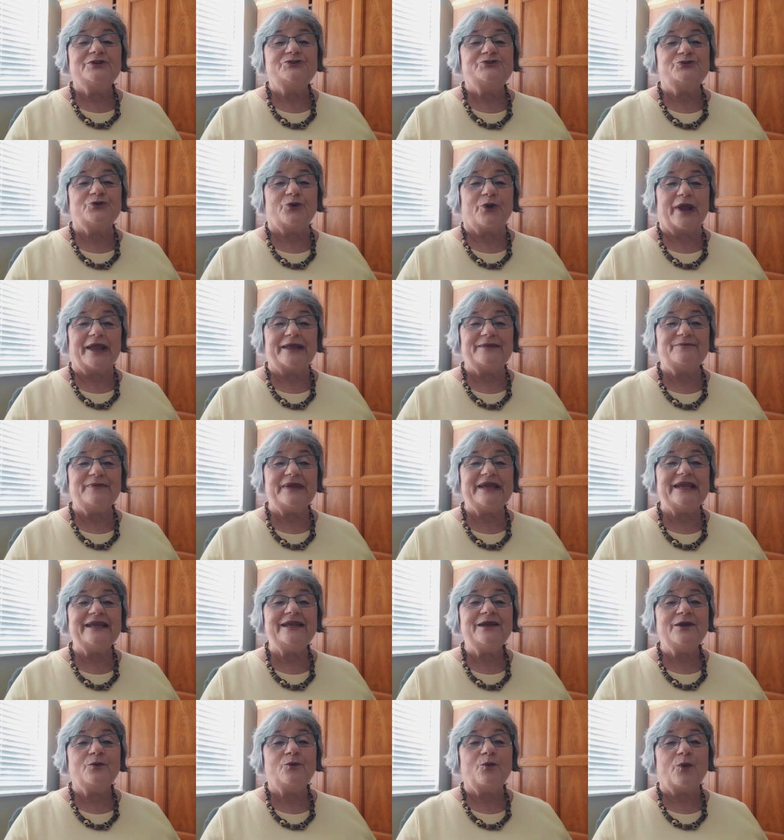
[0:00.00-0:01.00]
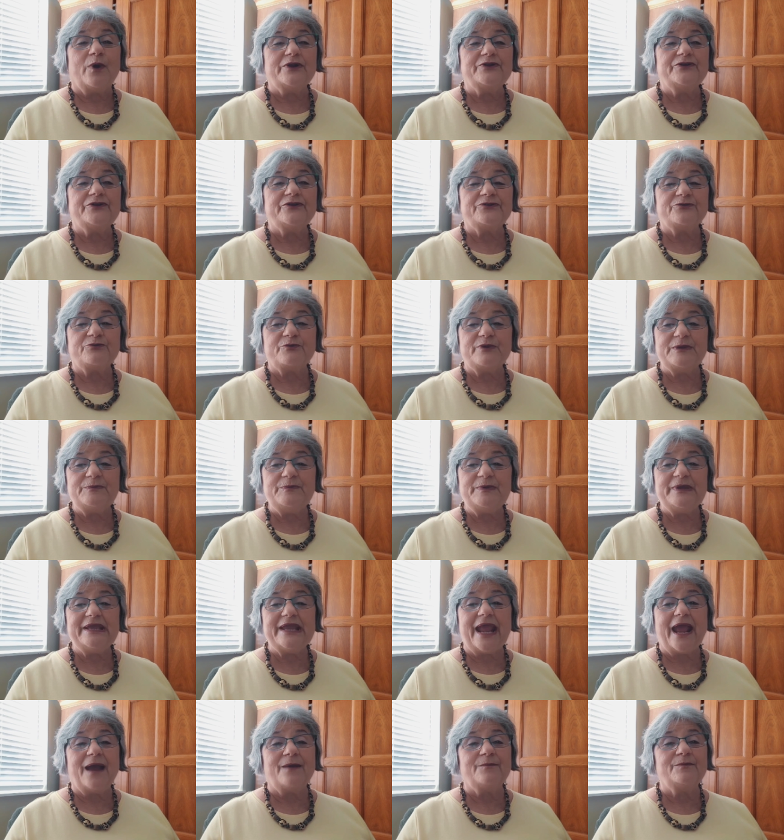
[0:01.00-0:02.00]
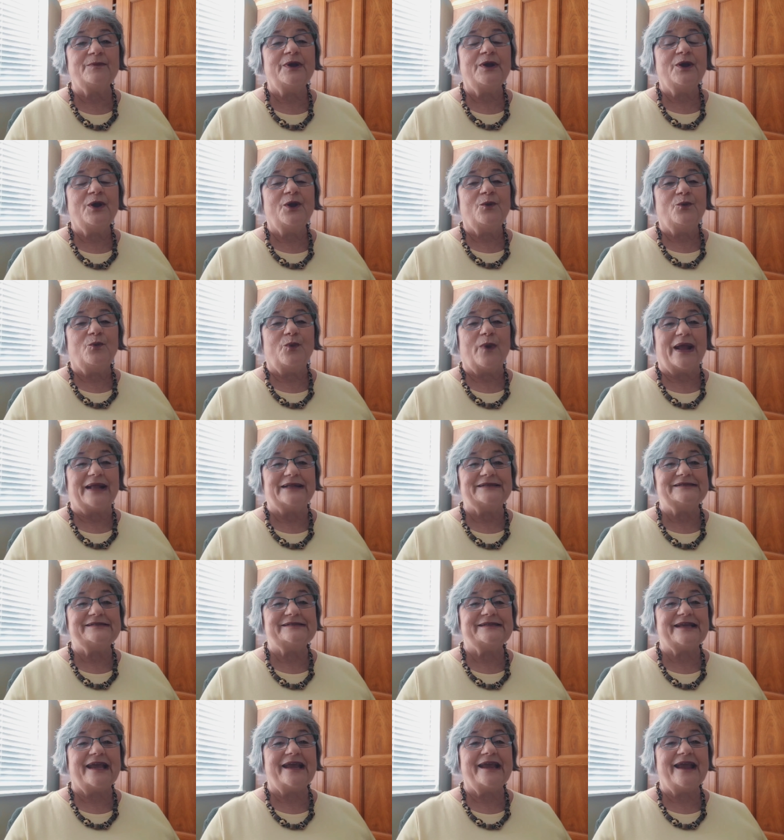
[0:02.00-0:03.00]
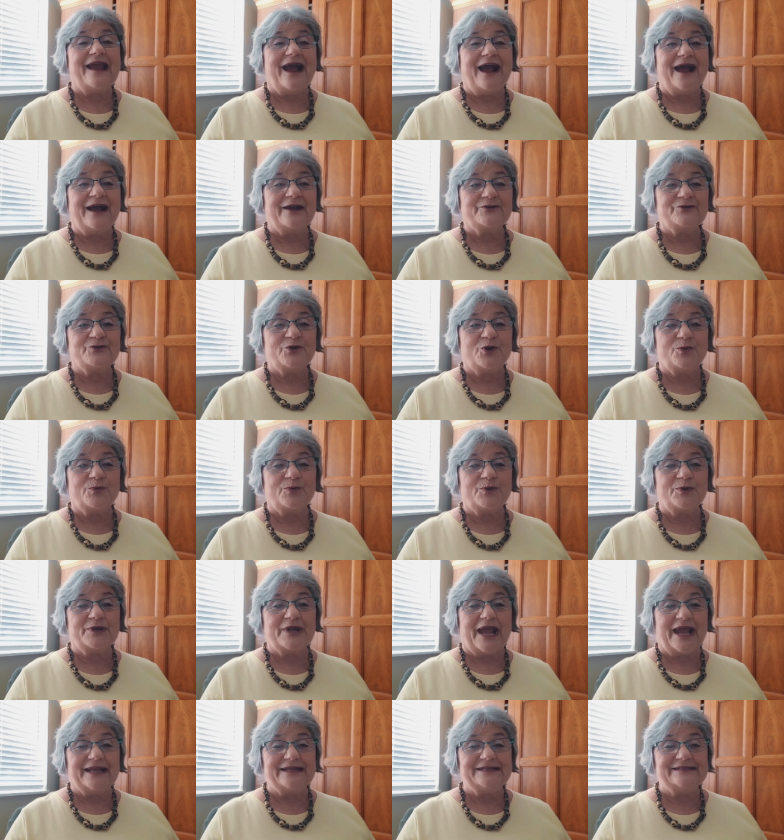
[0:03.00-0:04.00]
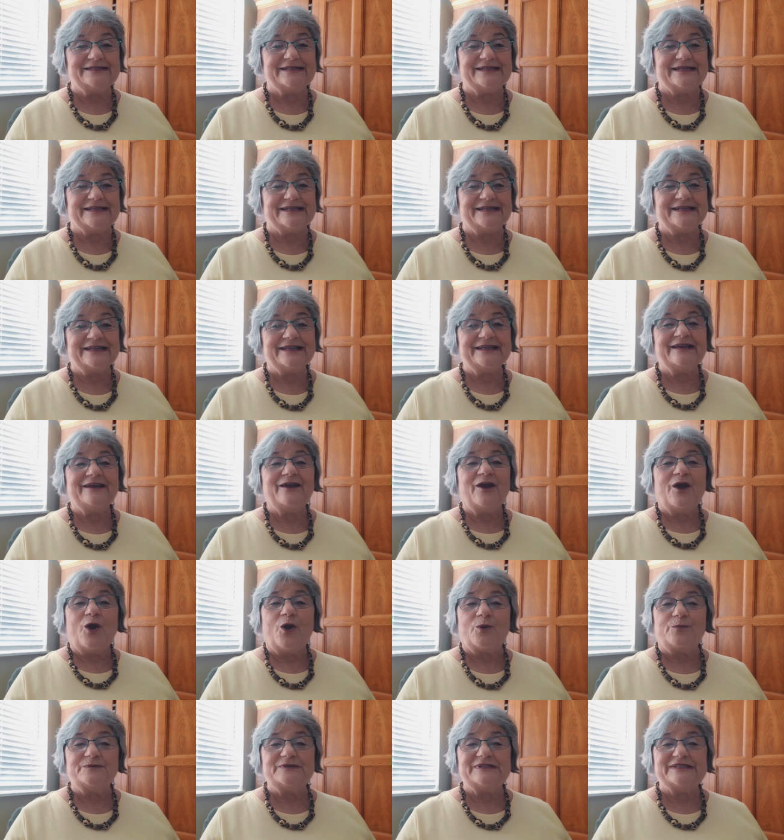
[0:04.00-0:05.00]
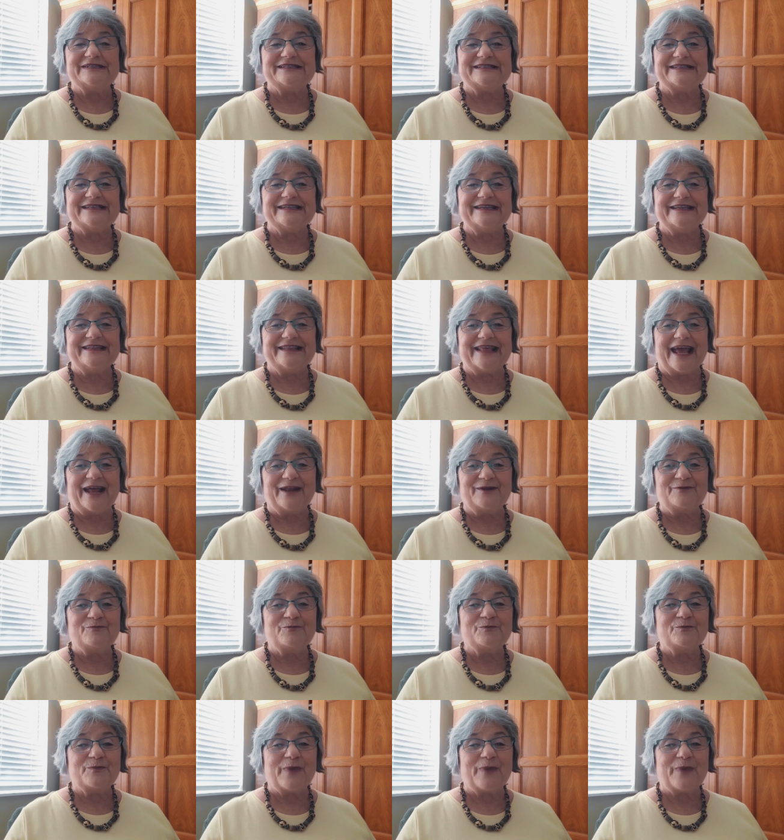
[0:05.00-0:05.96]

Join me 1 to 3 p.m. Wednesday, October 19. Hope to see you then.